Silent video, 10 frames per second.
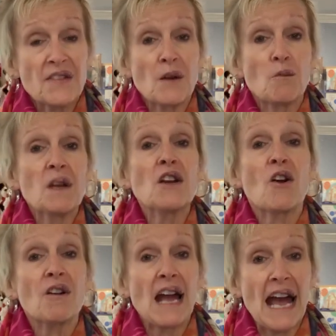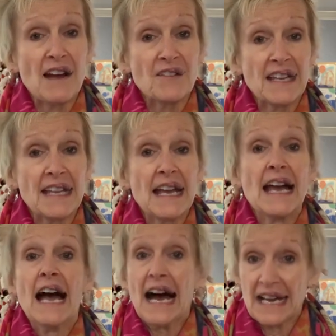that we are having
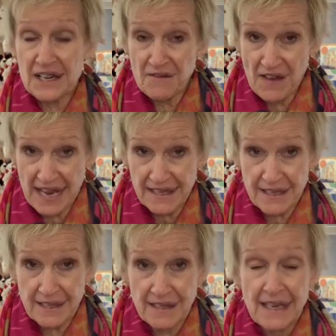an event.